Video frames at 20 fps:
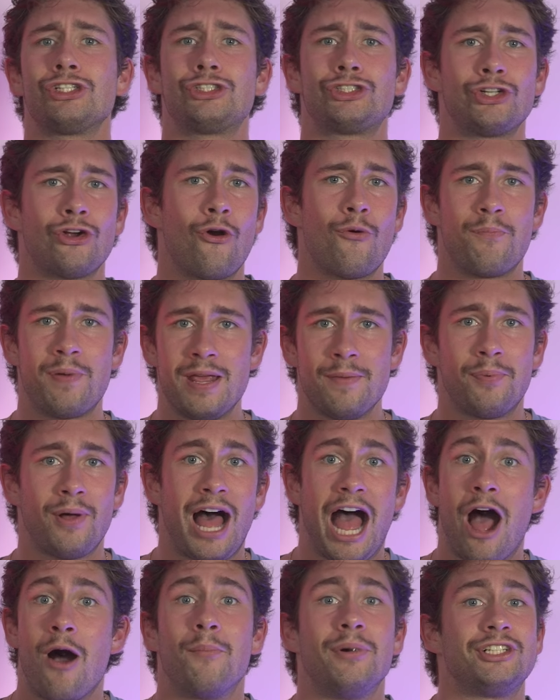show people
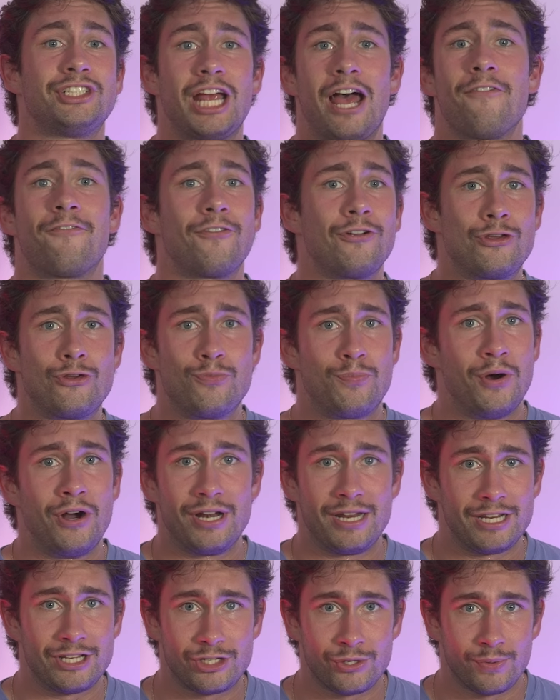how much effort you
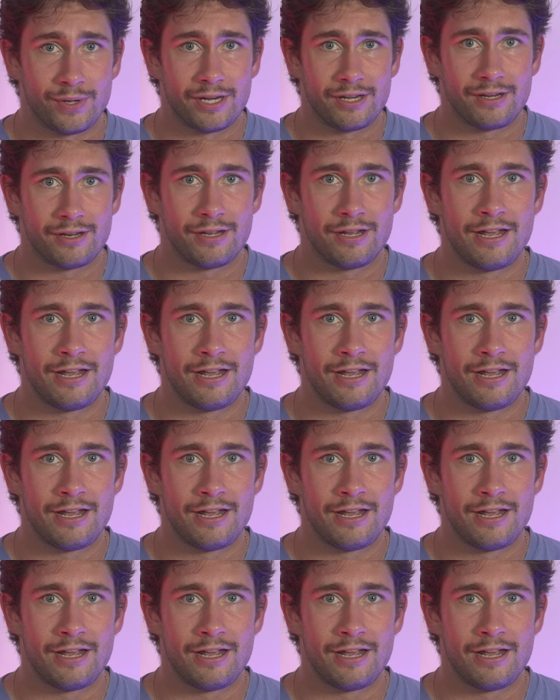put into it.